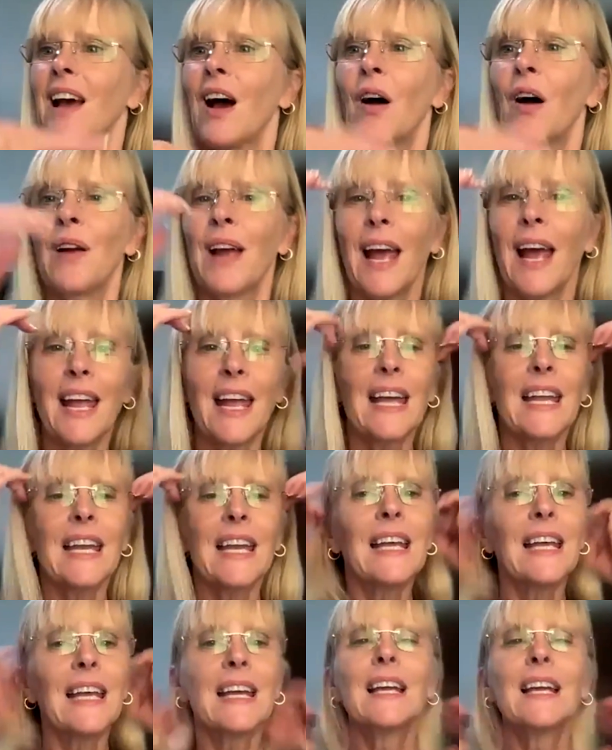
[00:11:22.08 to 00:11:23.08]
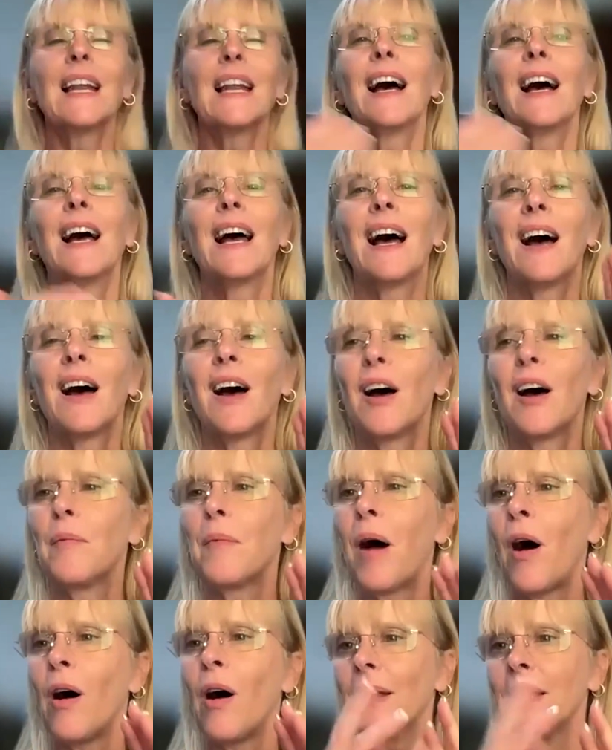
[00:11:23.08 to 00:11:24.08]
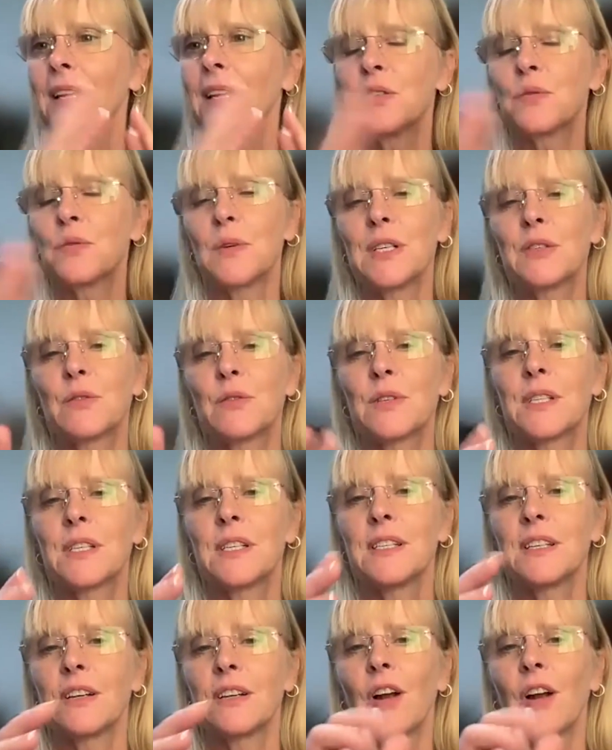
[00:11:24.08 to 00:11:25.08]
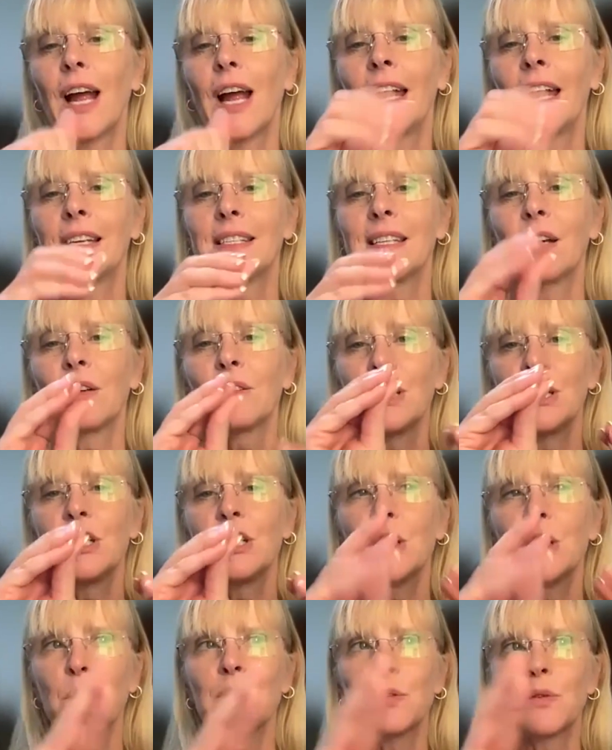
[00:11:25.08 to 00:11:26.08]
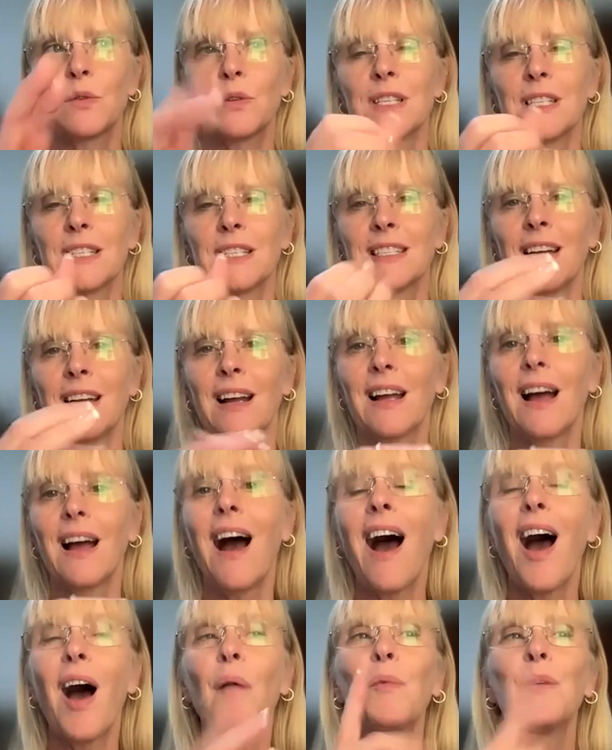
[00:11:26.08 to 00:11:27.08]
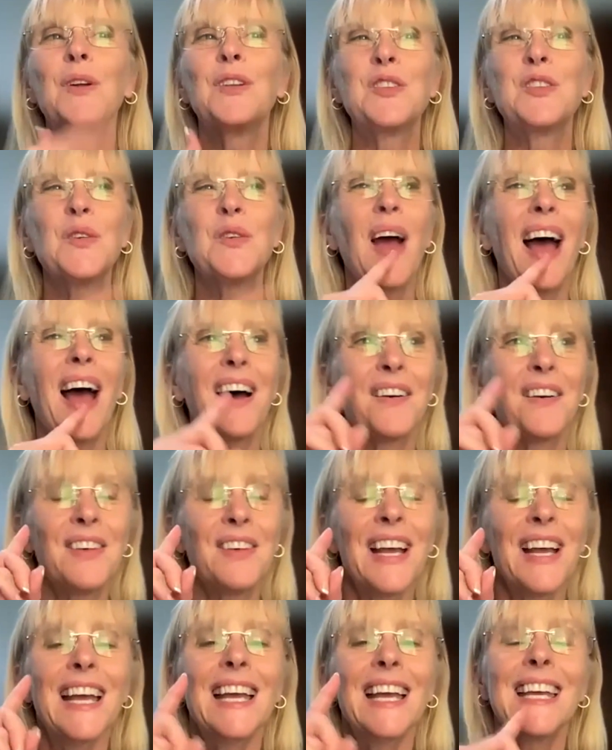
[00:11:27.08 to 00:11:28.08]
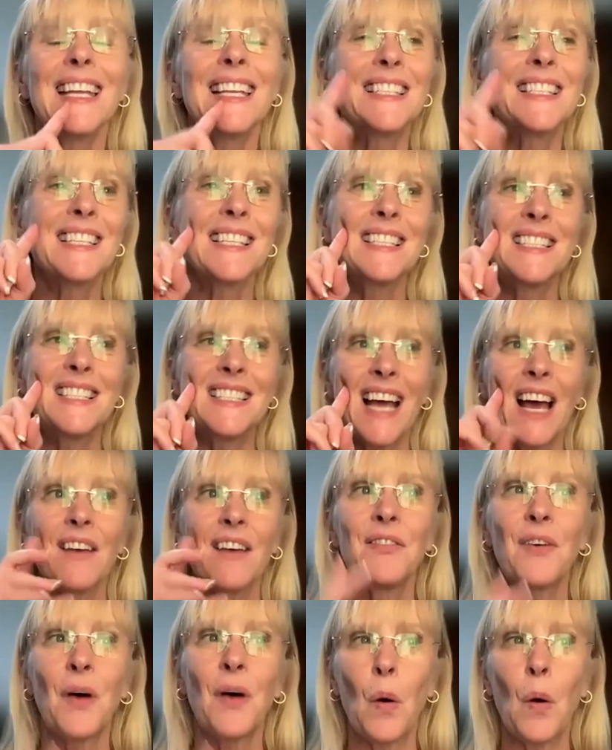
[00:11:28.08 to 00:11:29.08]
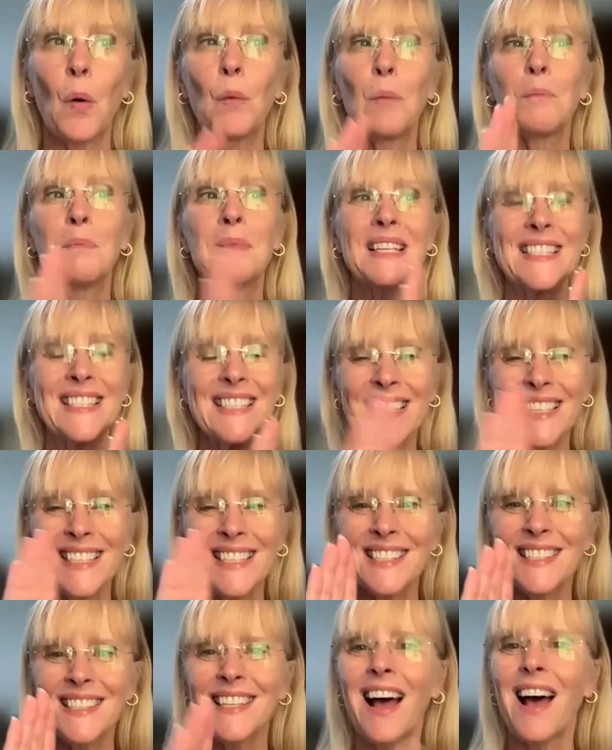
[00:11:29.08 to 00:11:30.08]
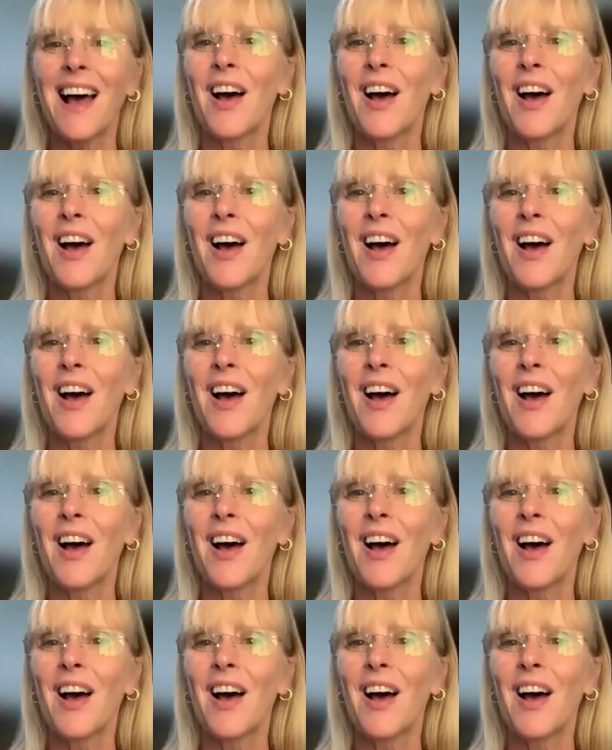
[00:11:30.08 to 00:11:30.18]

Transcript: Okay, and again, all of these resources at our ASLTeachingResources.com. We do have, it is a deaf-owned business.